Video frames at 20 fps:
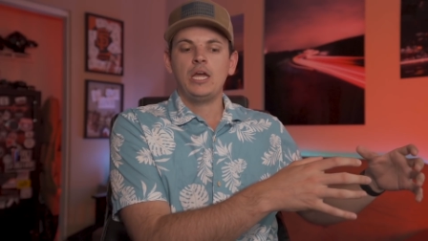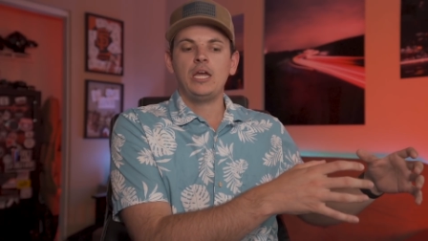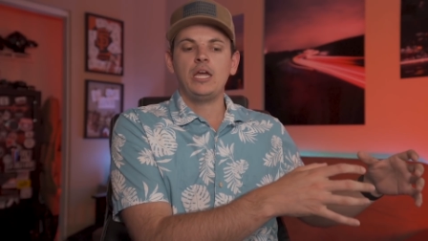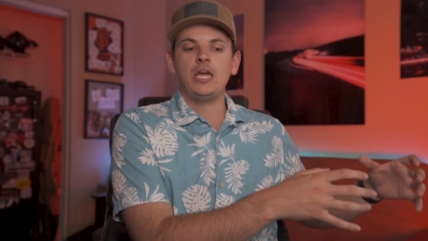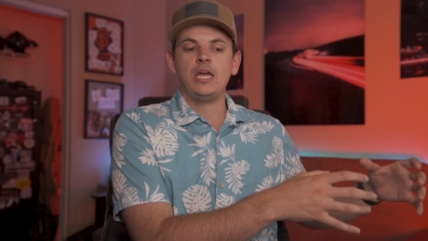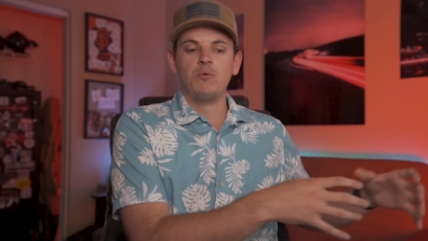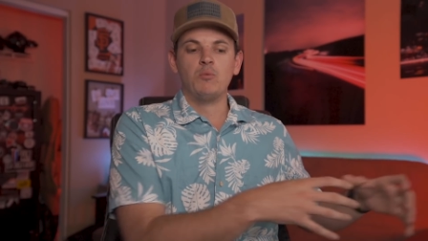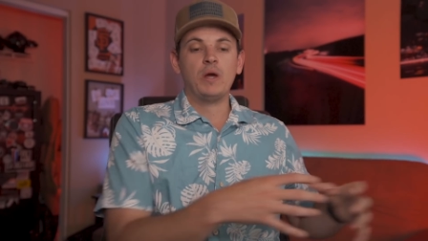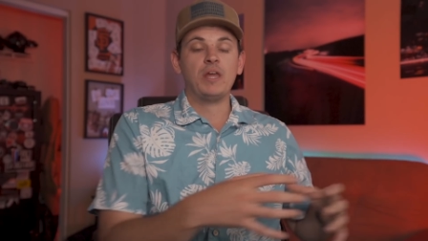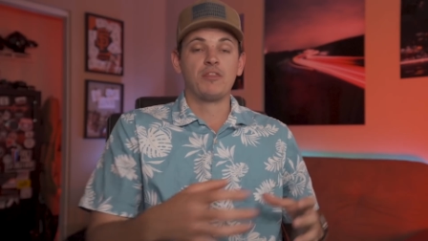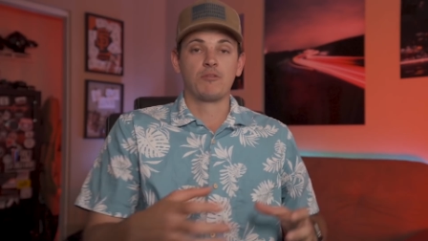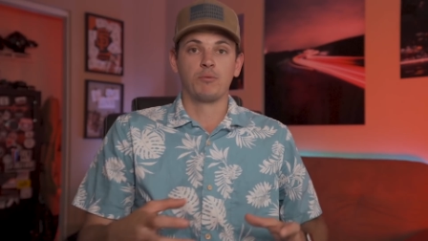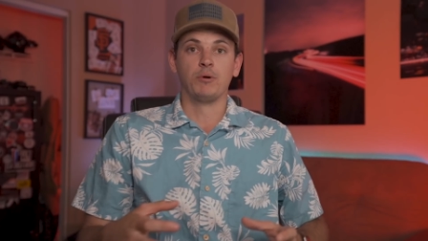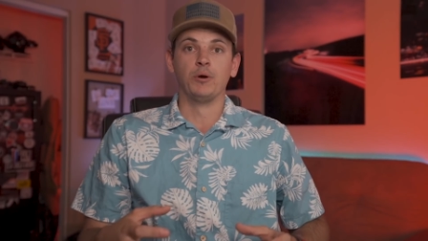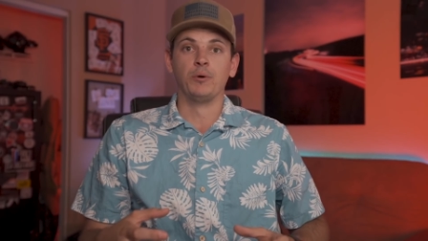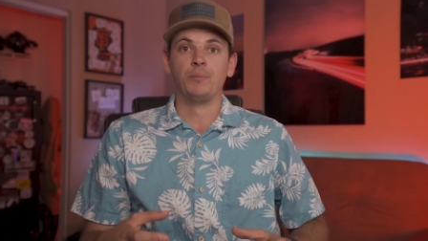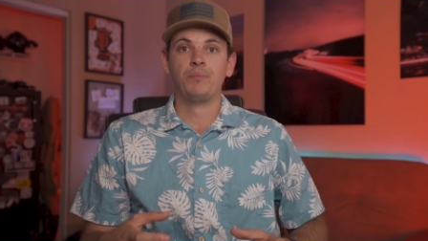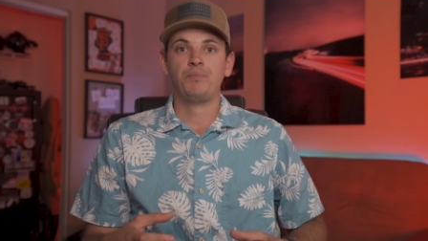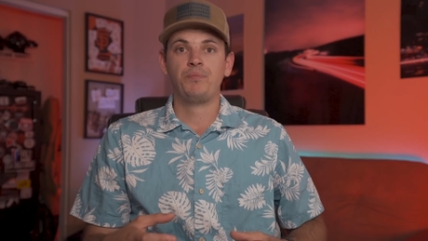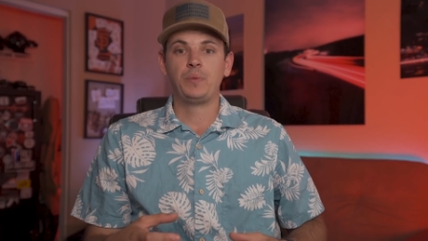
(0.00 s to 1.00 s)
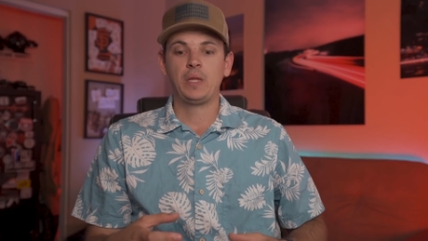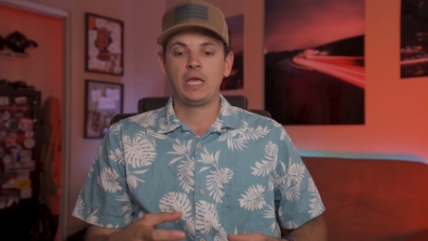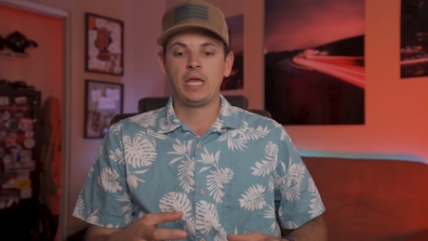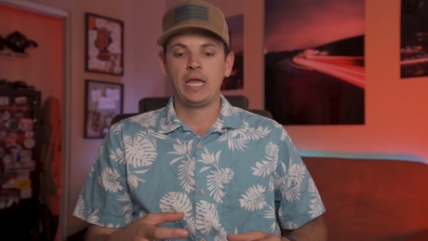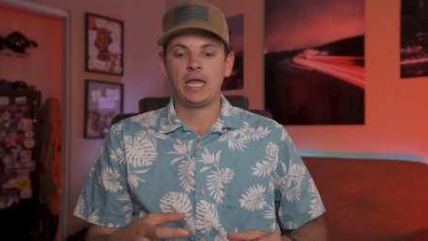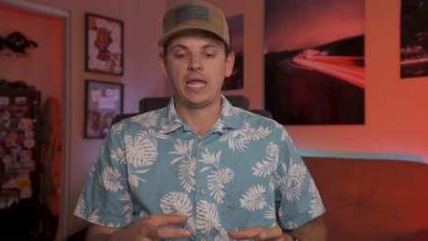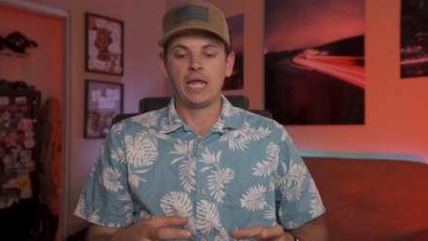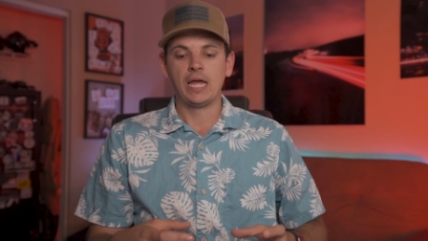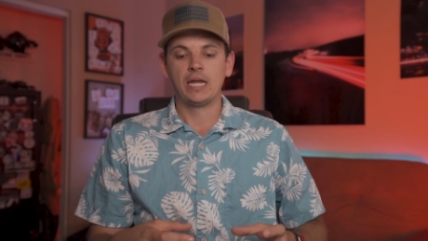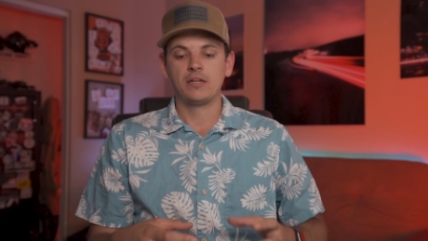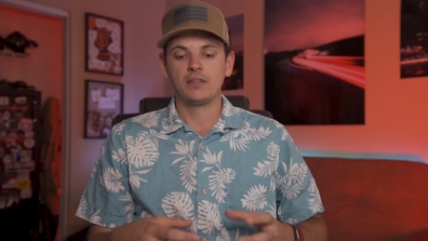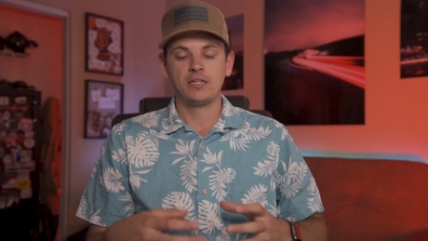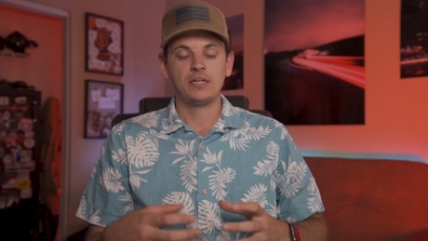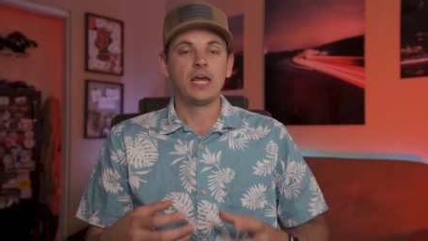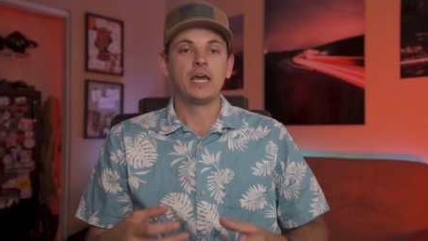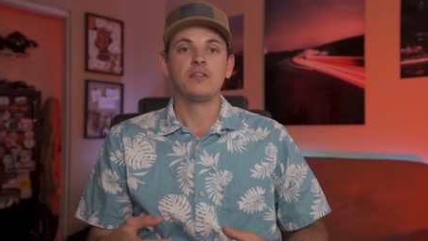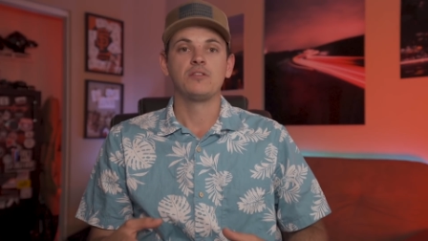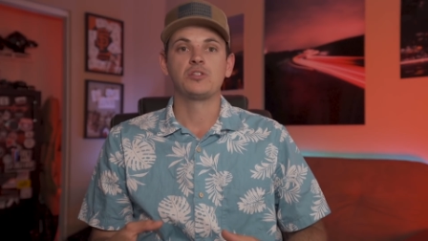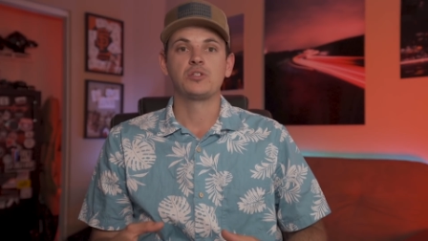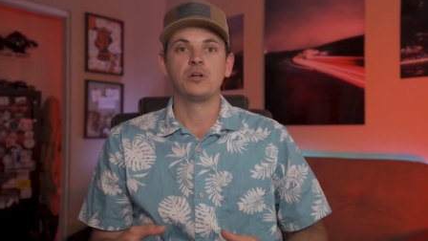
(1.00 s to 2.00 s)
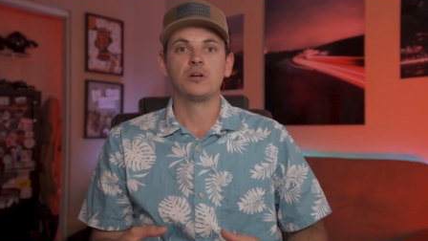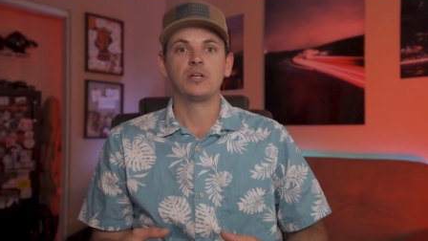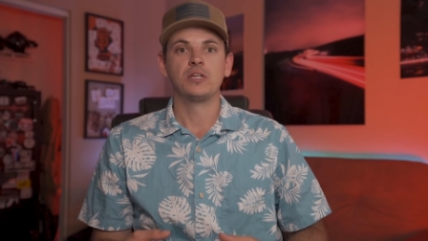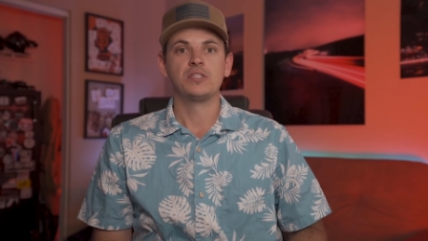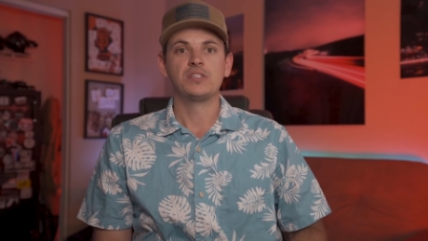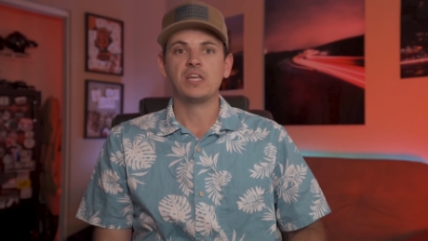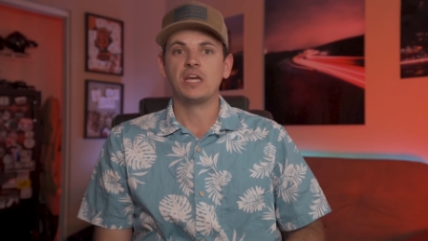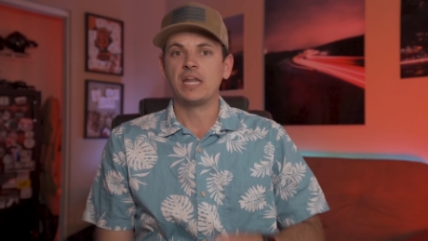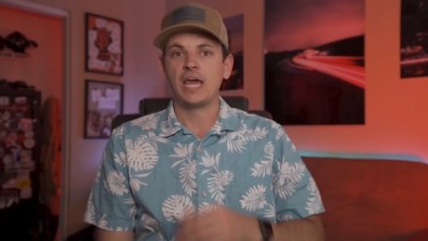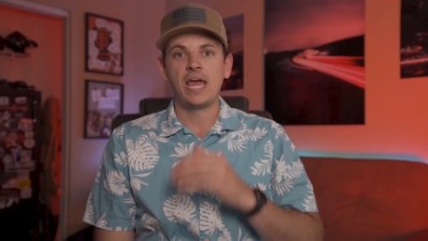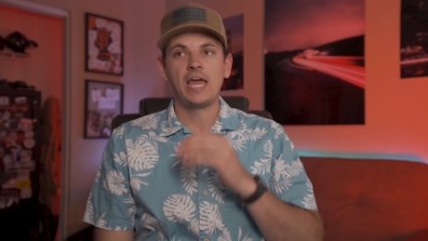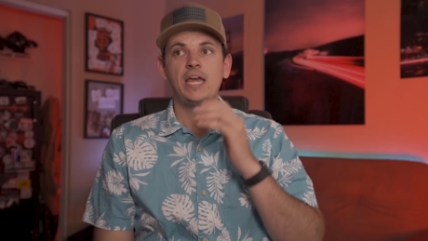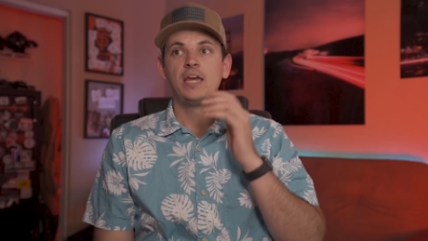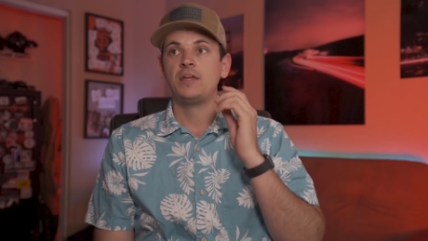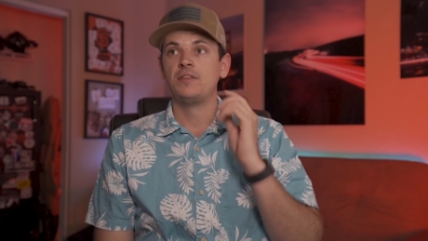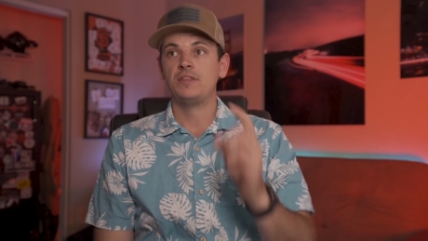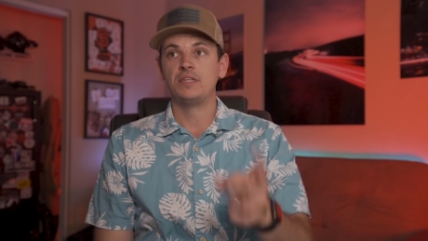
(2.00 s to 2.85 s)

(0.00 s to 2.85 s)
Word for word: it went through. And the Ninth Circuit said, hey,